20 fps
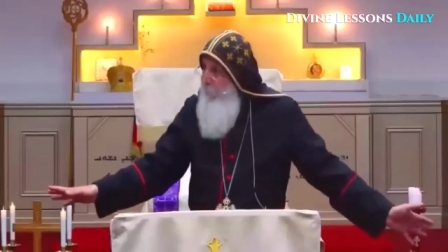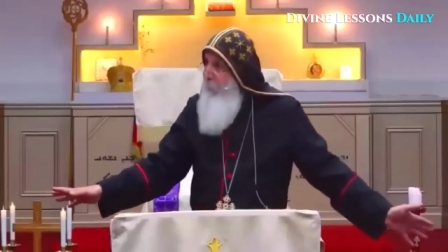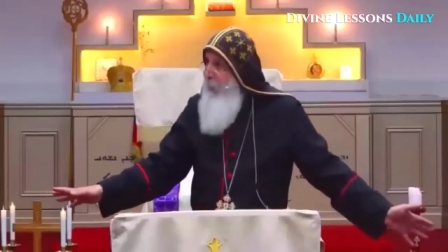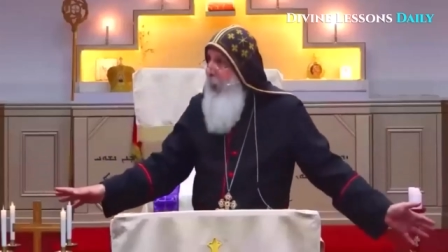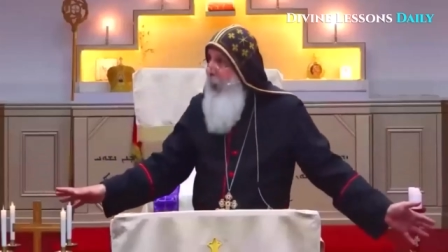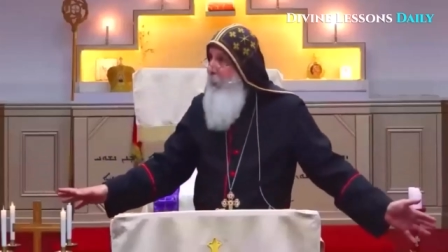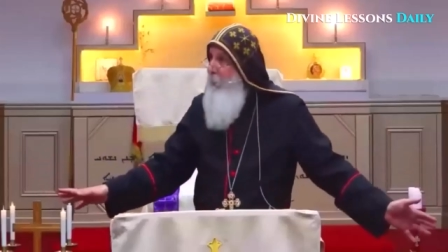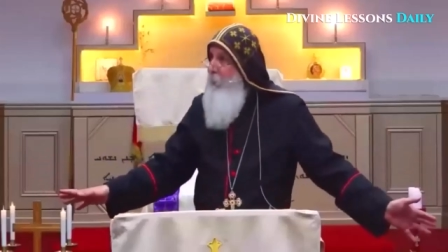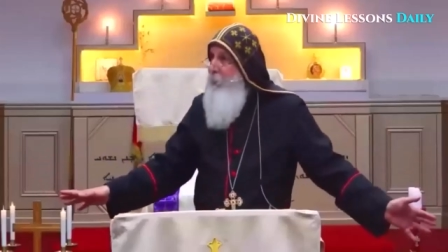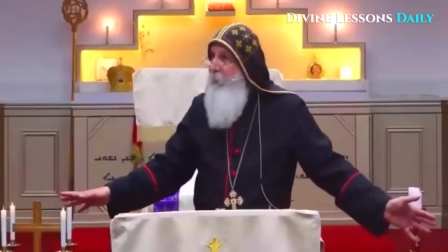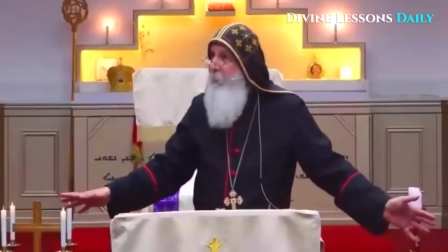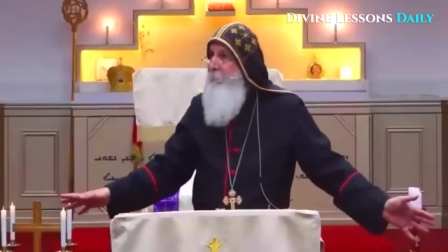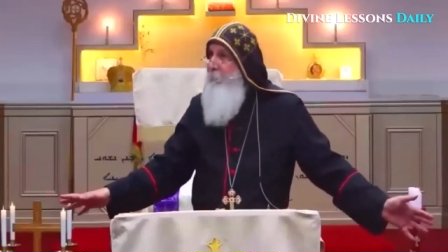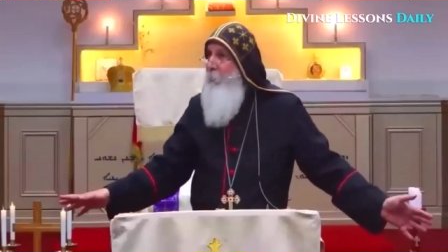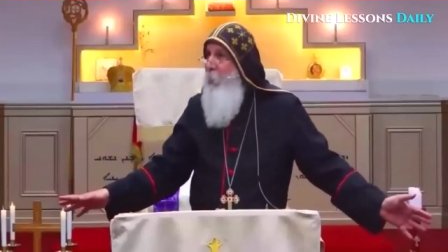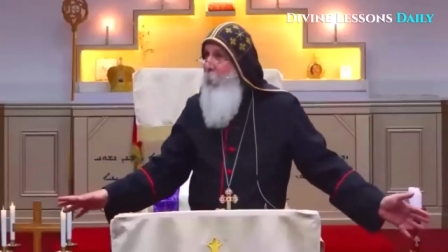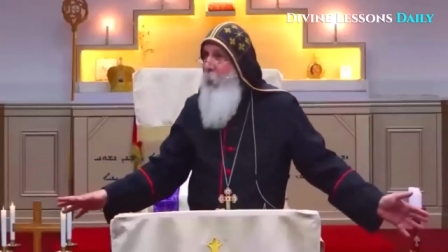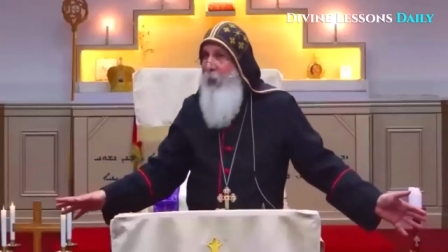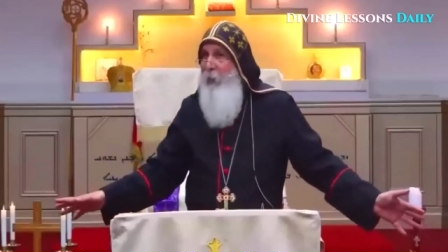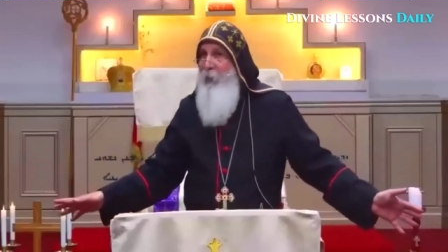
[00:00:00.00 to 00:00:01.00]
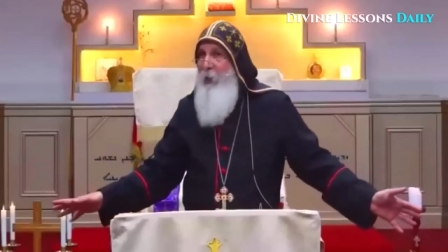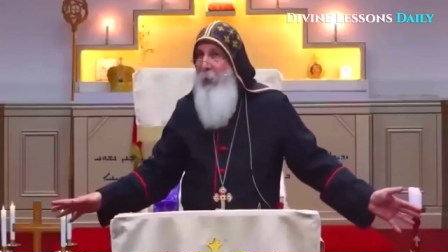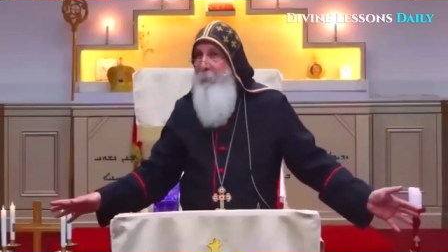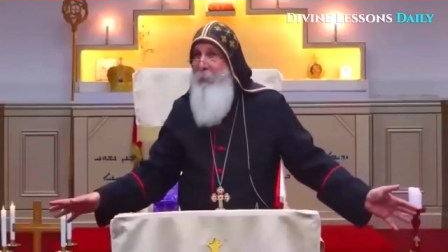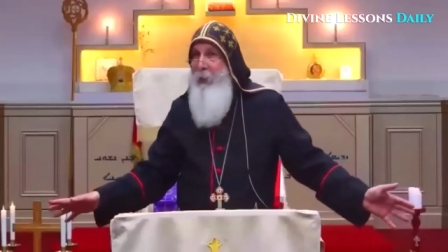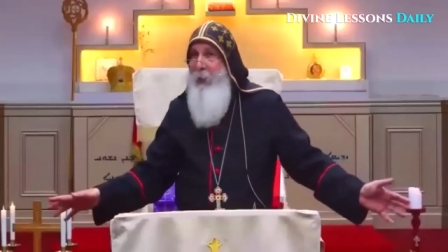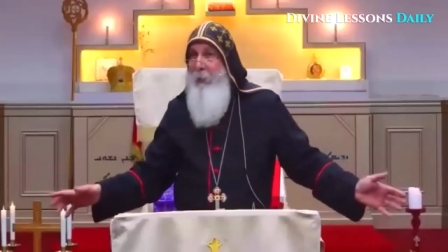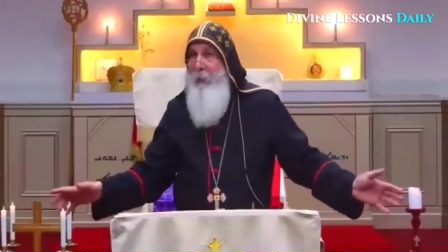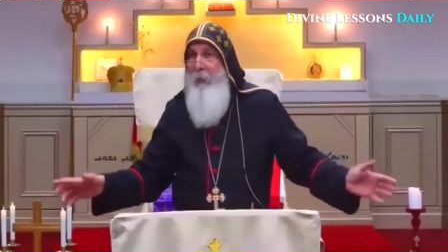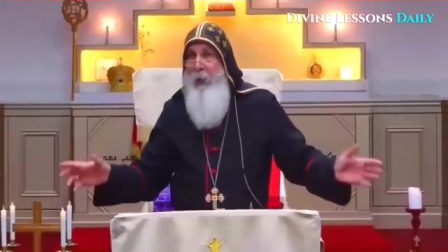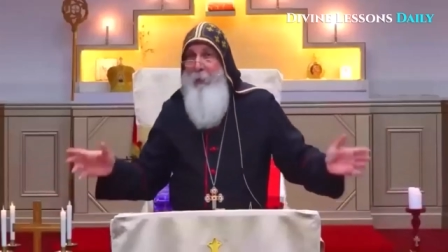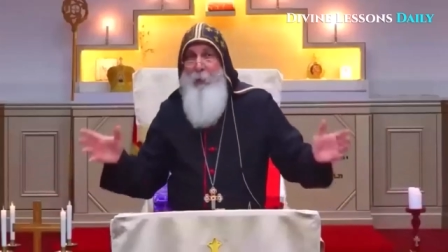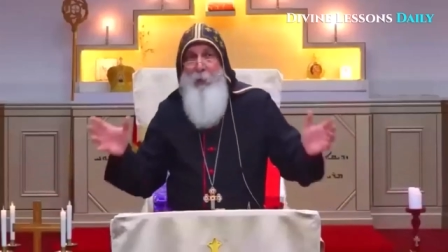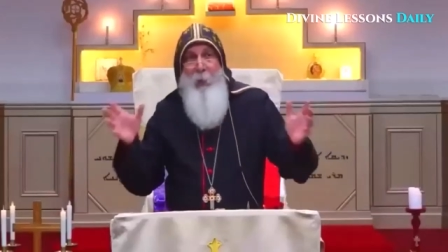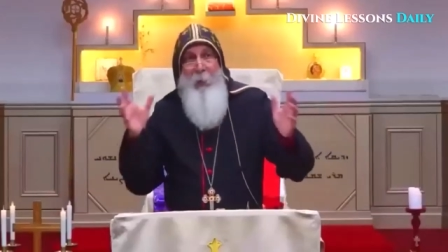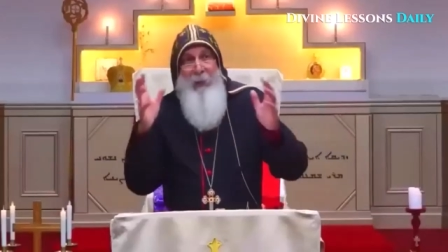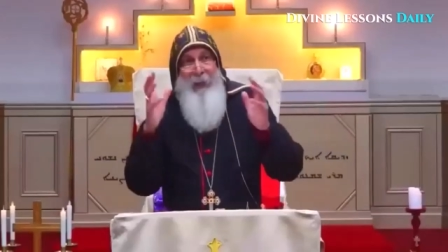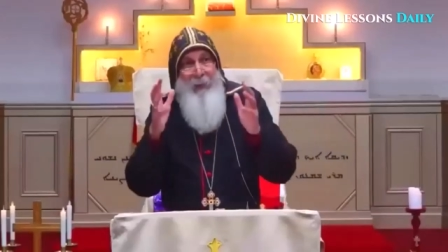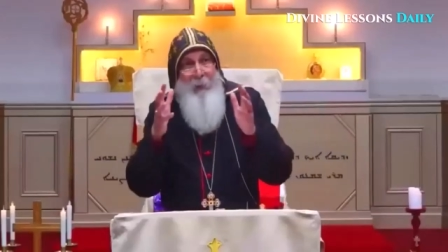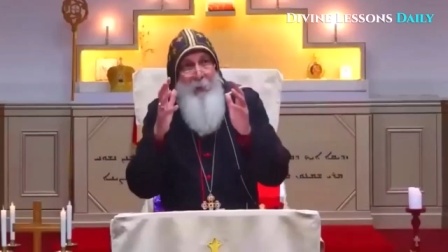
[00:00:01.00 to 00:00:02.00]
about what is happening around you.
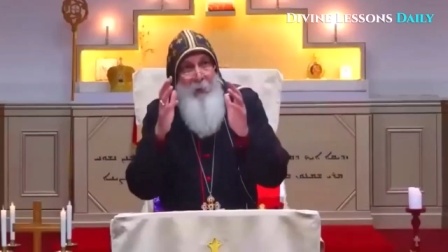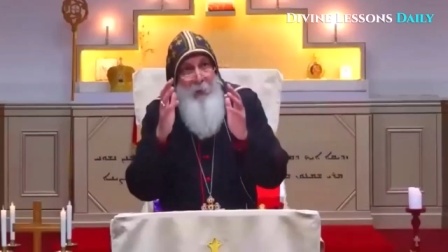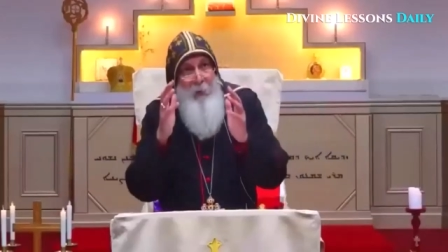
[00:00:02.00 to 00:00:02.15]
Let